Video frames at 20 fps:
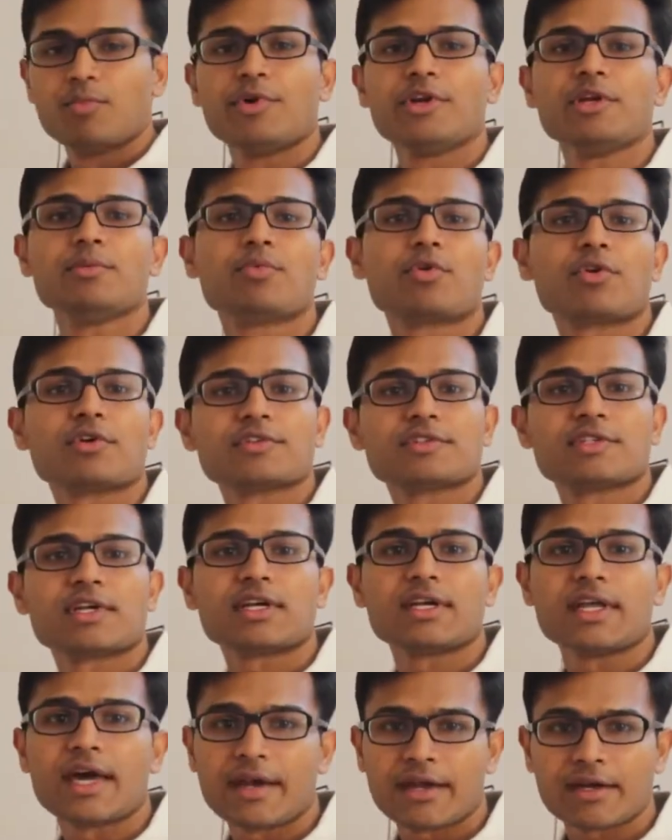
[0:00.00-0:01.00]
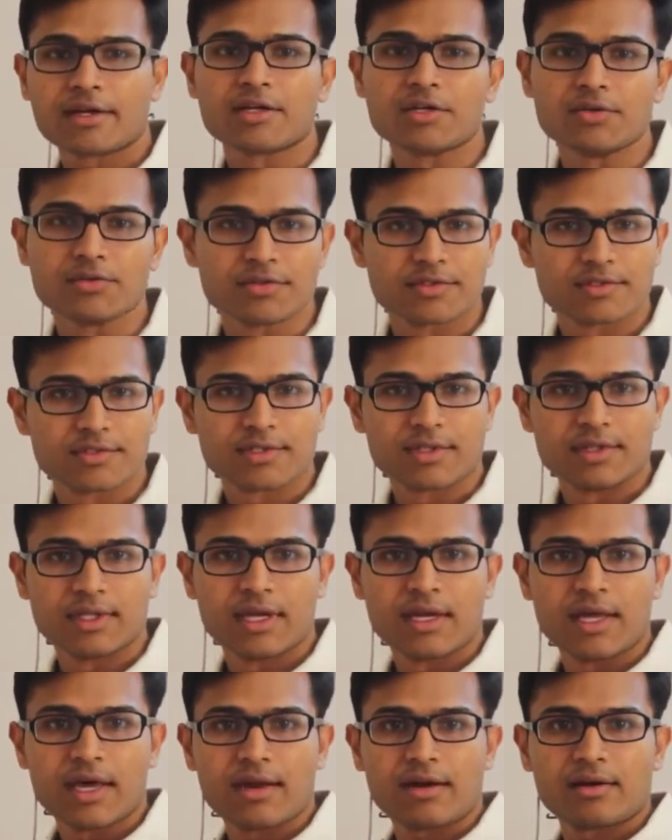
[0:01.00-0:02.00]
preprocessor directives.
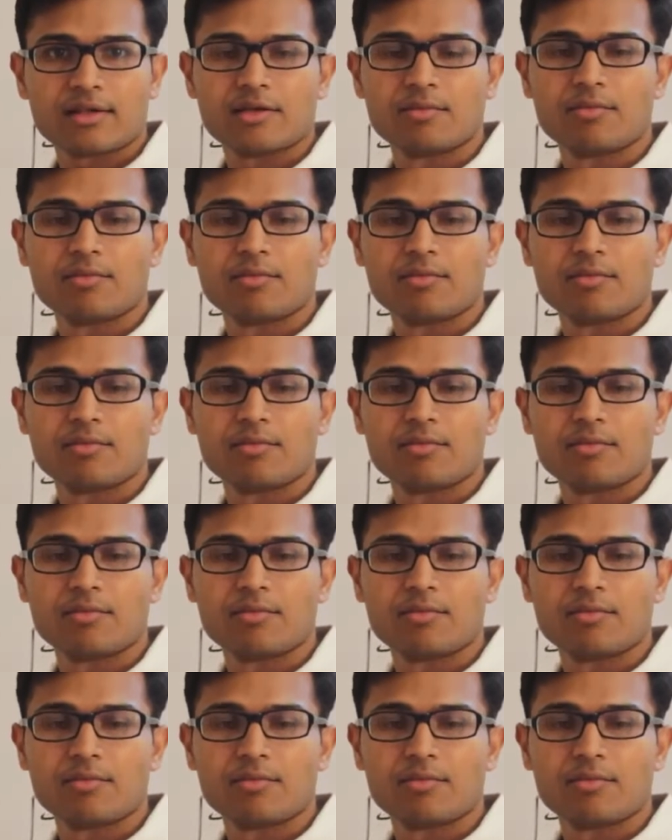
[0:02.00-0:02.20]
They direct